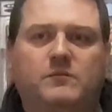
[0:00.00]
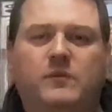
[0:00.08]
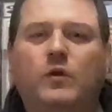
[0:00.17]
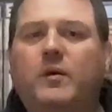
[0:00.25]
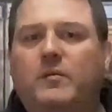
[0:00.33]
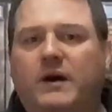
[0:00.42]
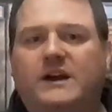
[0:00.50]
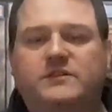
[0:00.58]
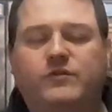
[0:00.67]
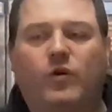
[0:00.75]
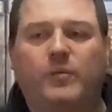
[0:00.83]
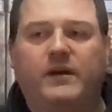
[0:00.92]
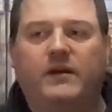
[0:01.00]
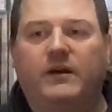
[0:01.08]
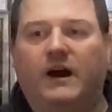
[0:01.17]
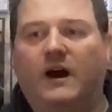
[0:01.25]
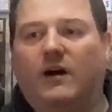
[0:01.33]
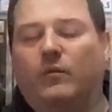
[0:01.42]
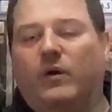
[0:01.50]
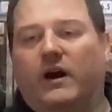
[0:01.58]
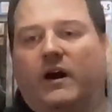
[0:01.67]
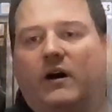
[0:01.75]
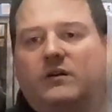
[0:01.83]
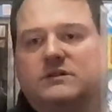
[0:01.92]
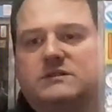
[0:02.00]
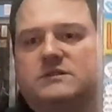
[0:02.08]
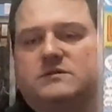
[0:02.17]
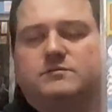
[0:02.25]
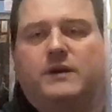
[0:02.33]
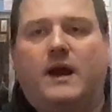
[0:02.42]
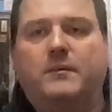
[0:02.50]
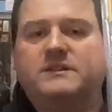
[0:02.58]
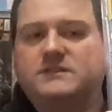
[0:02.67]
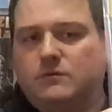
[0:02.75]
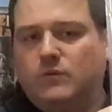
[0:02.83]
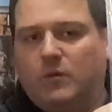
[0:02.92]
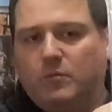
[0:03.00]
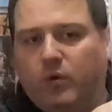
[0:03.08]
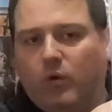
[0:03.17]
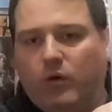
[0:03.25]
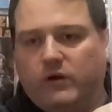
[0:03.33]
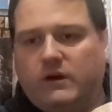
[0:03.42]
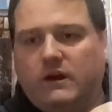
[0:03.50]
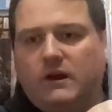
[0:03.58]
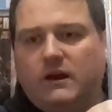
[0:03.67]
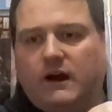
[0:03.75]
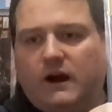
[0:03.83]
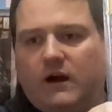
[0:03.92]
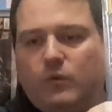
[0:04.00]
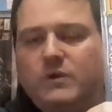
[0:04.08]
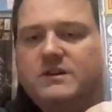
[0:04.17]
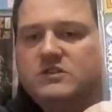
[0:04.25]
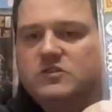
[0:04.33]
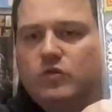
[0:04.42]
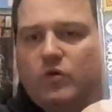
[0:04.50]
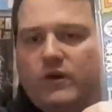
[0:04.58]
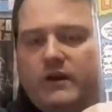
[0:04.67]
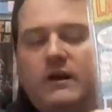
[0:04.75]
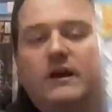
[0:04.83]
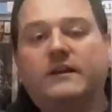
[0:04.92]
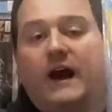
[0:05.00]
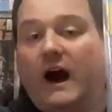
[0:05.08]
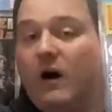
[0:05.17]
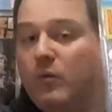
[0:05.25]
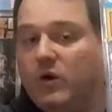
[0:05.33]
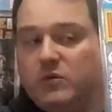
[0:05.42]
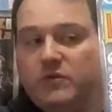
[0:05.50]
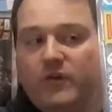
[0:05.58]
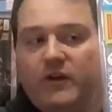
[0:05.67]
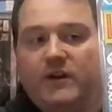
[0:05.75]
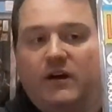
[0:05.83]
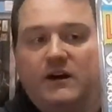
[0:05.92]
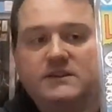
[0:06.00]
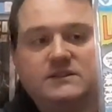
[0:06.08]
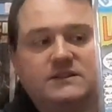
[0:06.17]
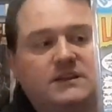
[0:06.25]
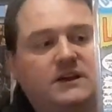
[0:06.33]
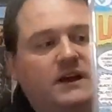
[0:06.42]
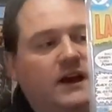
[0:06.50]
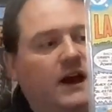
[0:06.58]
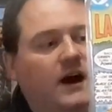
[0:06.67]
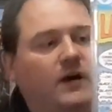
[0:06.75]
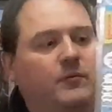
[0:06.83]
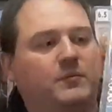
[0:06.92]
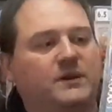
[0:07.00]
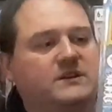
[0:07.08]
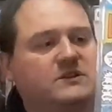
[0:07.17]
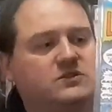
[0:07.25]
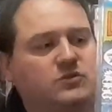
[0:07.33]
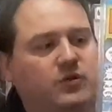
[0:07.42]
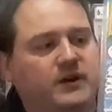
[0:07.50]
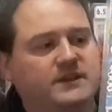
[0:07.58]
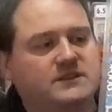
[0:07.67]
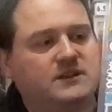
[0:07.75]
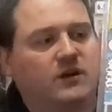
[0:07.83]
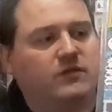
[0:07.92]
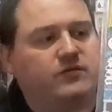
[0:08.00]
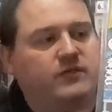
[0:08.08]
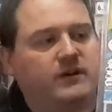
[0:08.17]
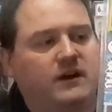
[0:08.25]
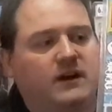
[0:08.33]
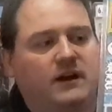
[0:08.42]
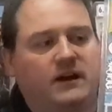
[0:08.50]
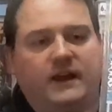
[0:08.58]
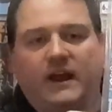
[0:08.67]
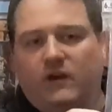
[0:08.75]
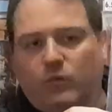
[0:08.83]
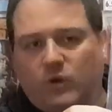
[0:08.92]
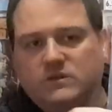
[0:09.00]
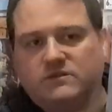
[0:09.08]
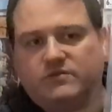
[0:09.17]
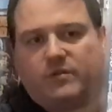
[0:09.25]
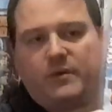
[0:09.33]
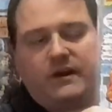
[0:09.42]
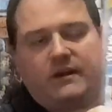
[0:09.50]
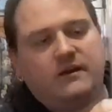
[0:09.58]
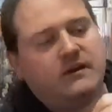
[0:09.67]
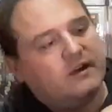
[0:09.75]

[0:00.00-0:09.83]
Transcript: much for me, where I was becoming somewhat bored with the story. The artwork was very nice, but the story itself, again, wasn't for me,